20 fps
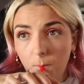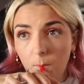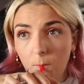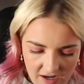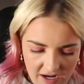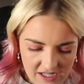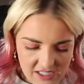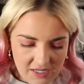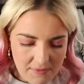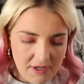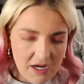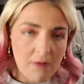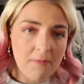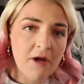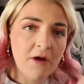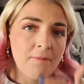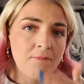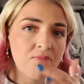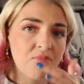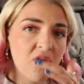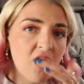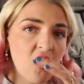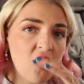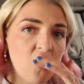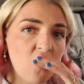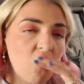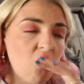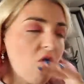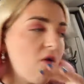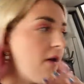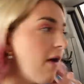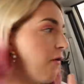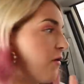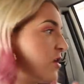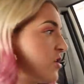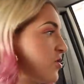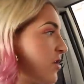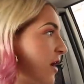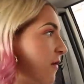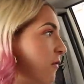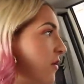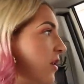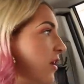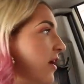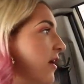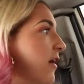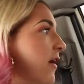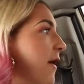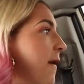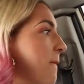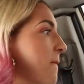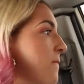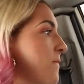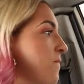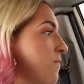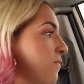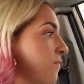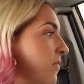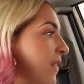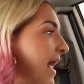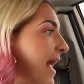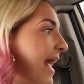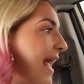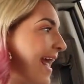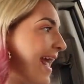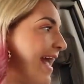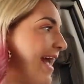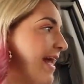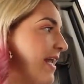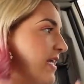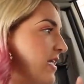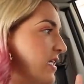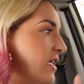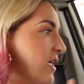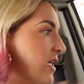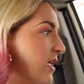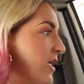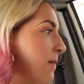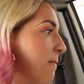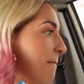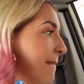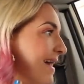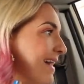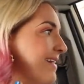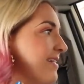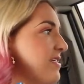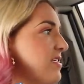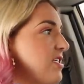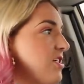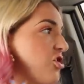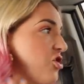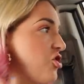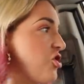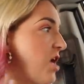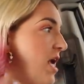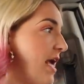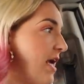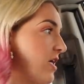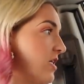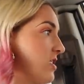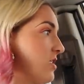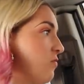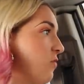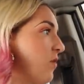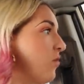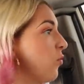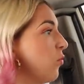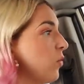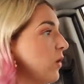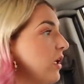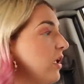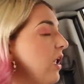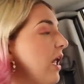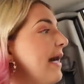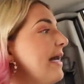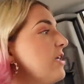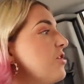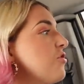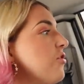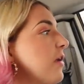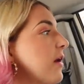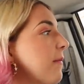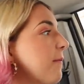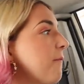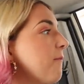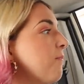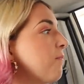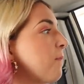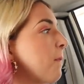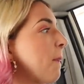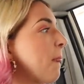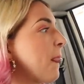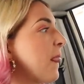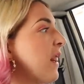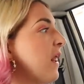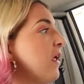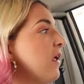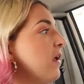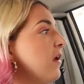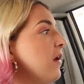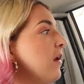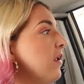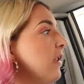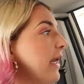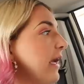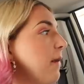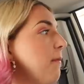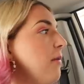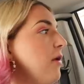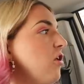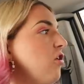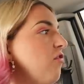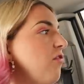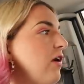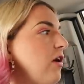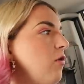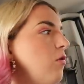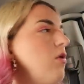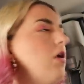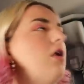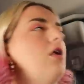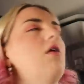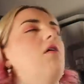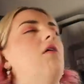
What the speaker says: Next time I come here, I wanna try one of their hand mixed shakes with real ice cream, like a Butterfinger one.